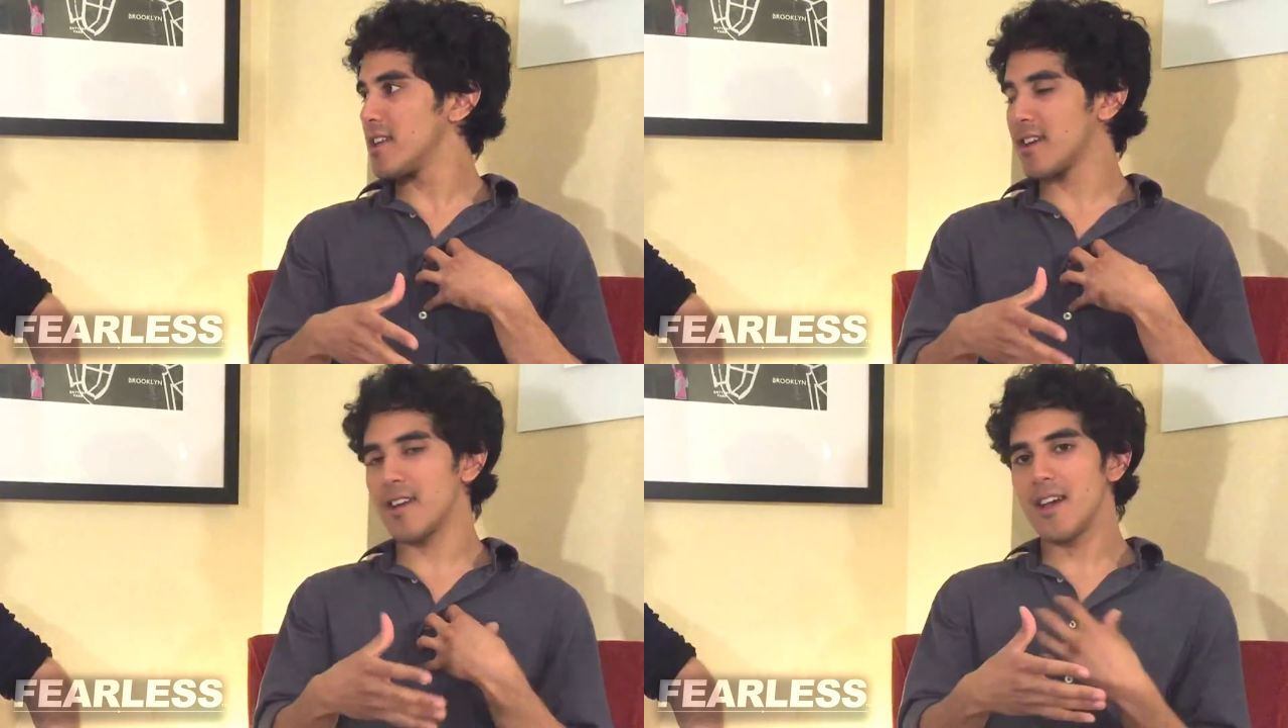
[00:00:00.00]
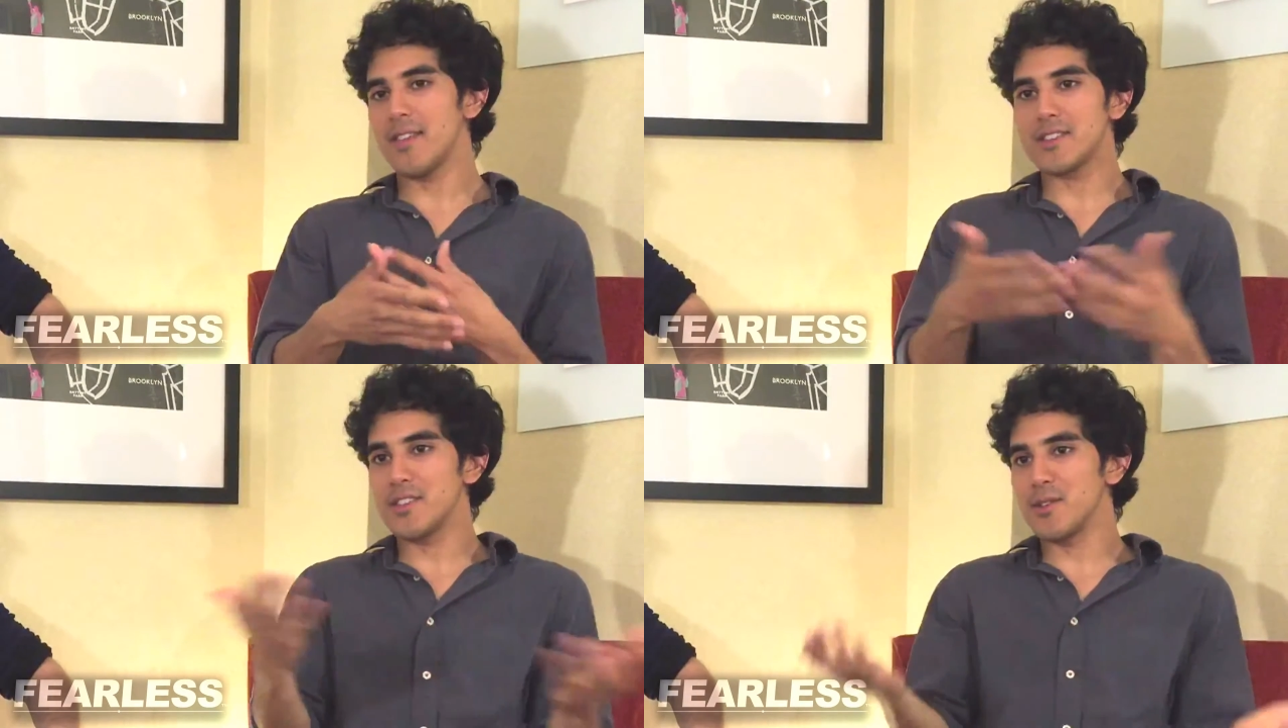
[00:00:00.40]
Like
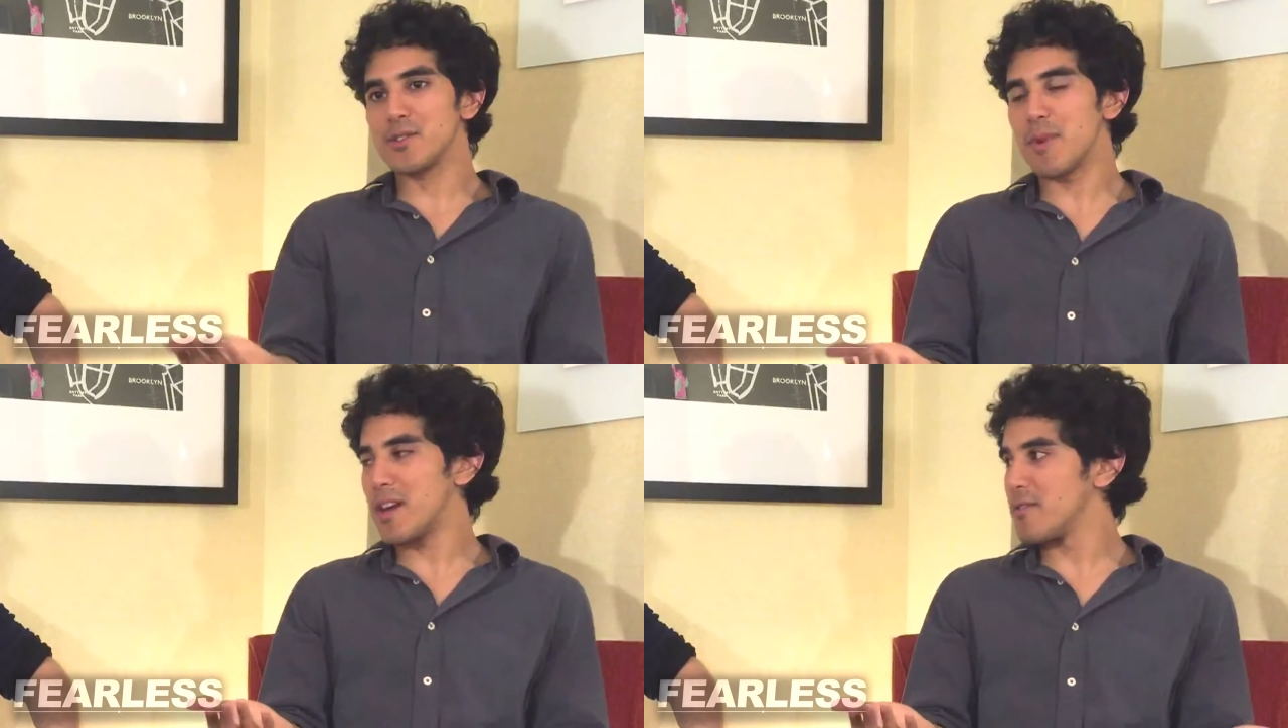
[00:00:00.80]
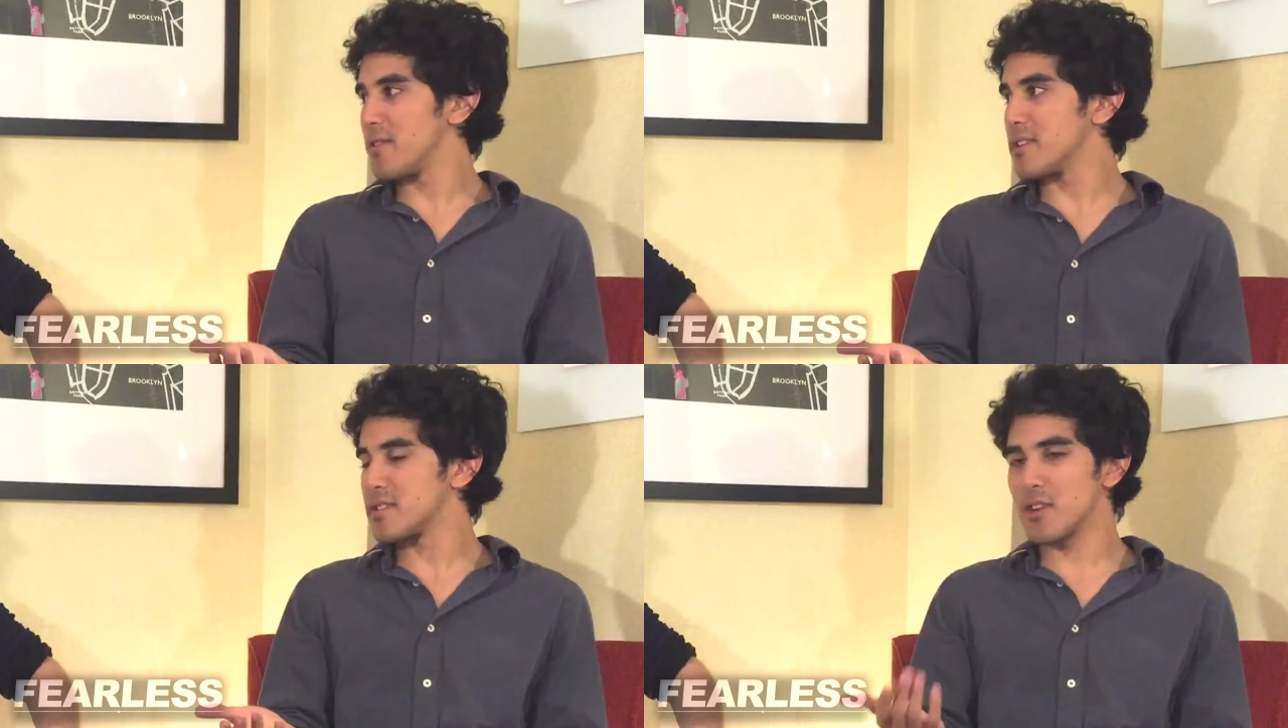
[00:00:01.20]
that's a huge
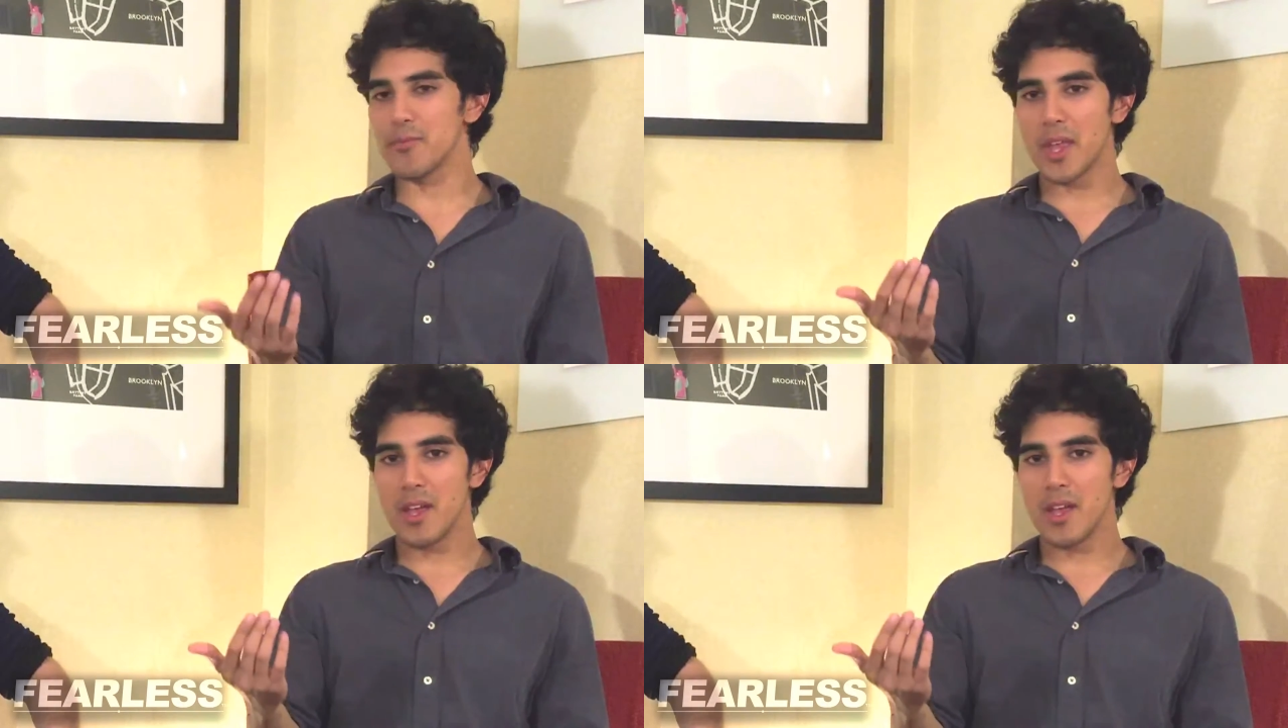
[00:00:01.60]
benefit. So